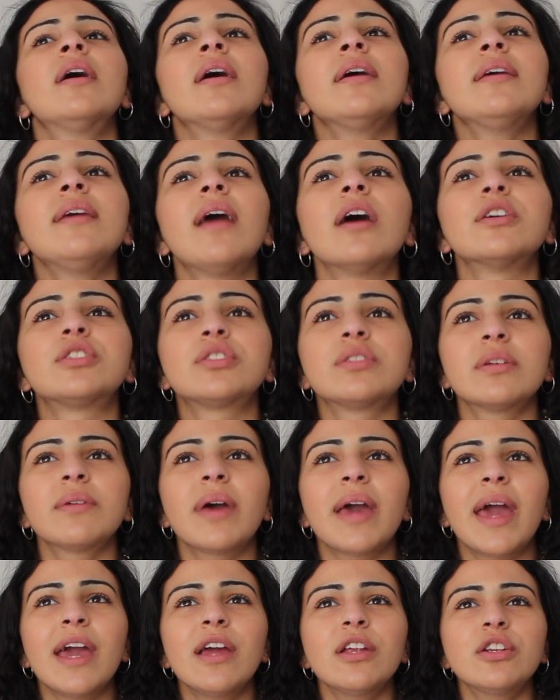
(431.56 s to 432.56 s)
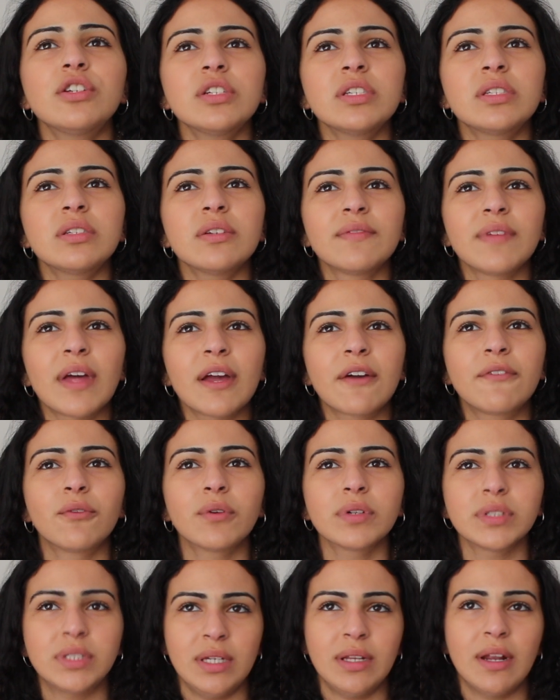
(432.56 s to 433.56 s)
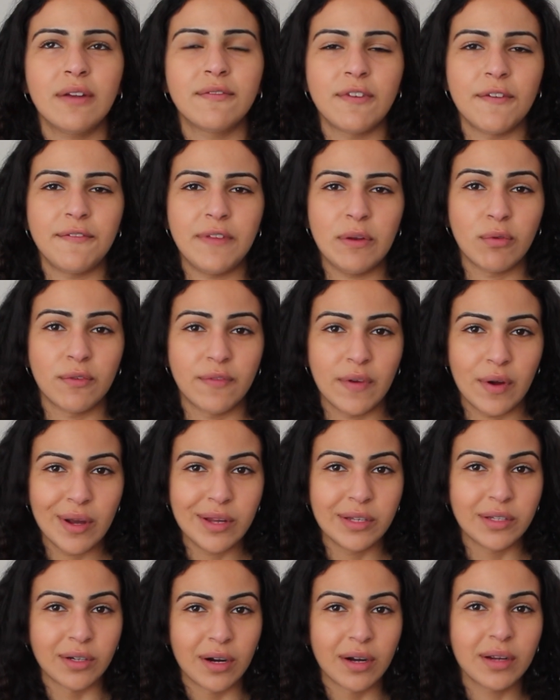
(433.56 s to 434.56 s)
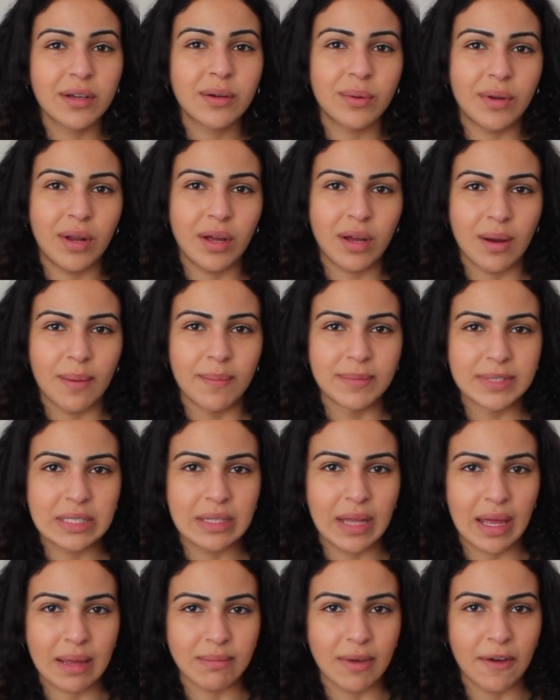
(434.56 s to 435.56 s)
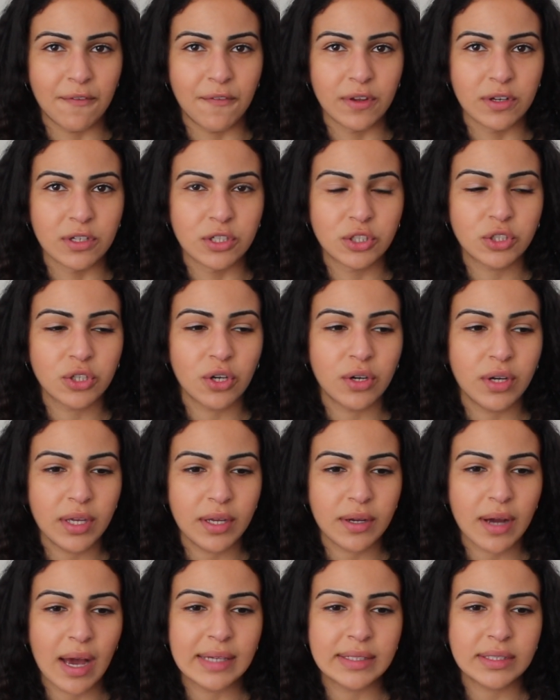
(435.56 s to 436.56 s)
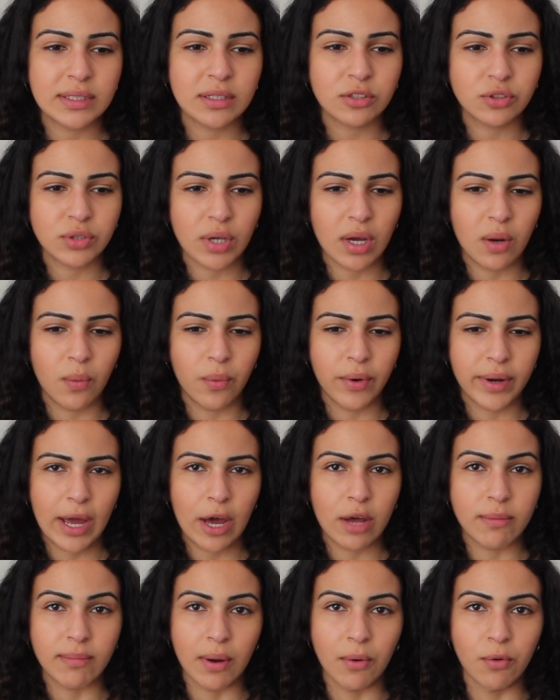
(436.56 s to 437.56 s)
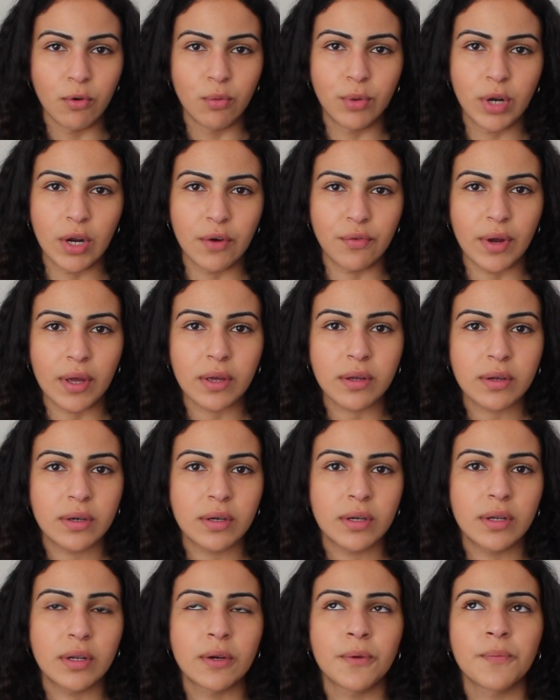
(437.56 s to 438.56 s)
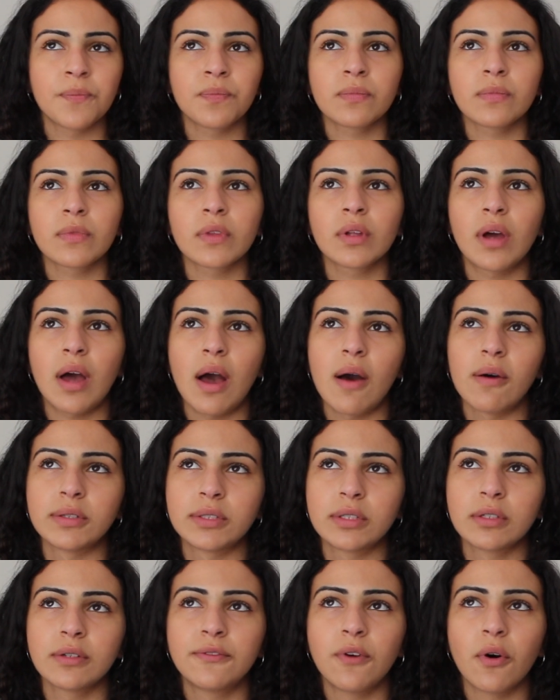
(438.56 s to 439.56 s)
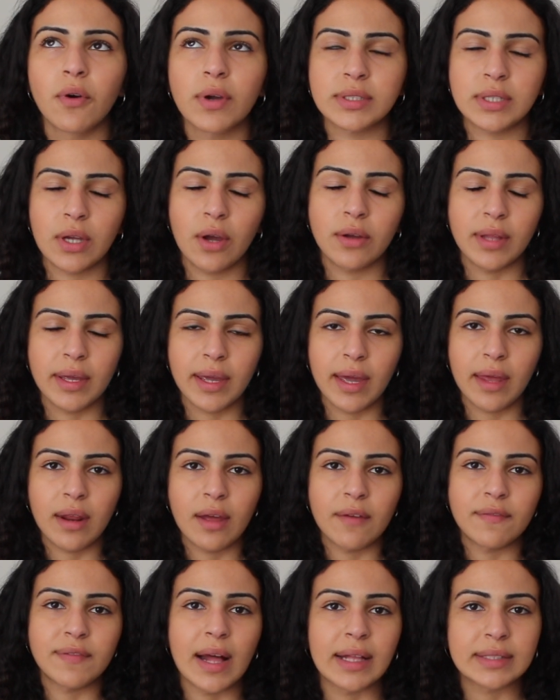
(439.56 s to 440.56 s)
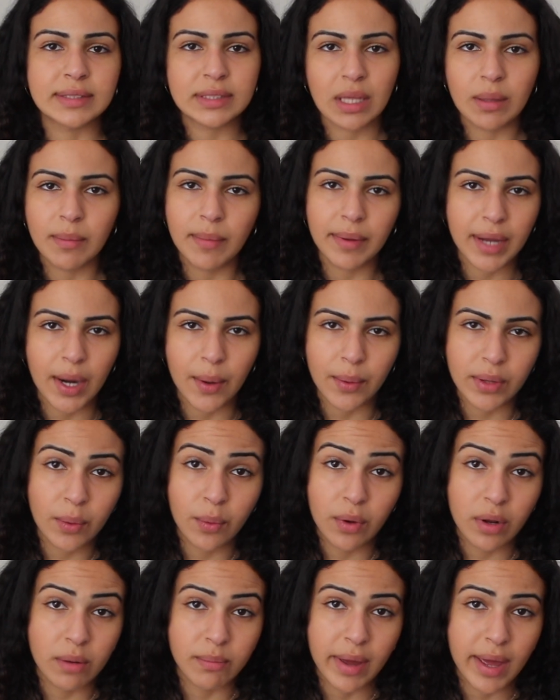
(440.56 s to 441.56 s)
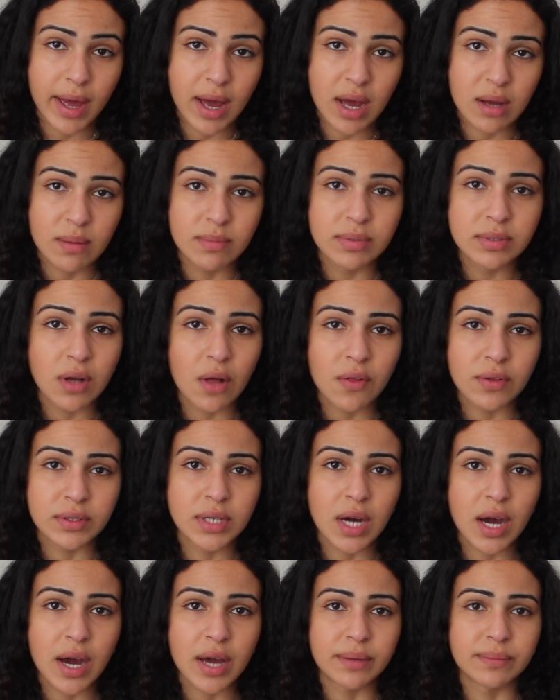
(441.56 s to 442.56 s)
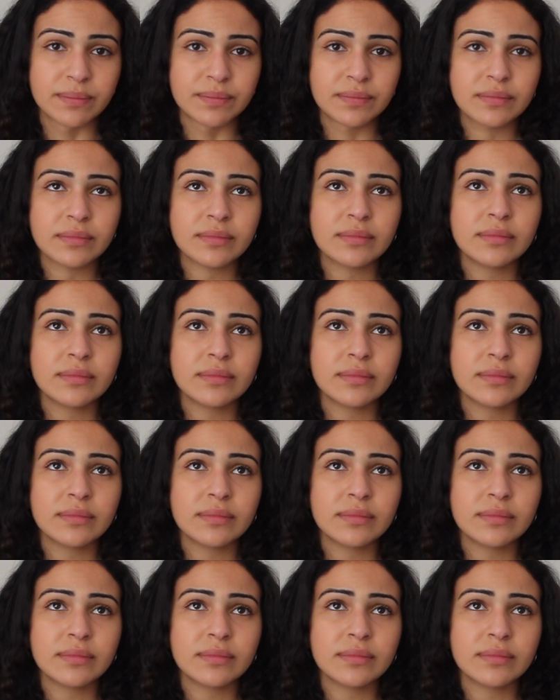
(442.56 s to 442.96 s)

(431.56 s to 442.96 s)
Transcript: yeah, so the ages of like 14 and 15 were very dark when it comes to like my fitness journey. I still try to work out in my room whenever I could. I was still focusing on like getting a flat stomach. I really wanted my abs all the time.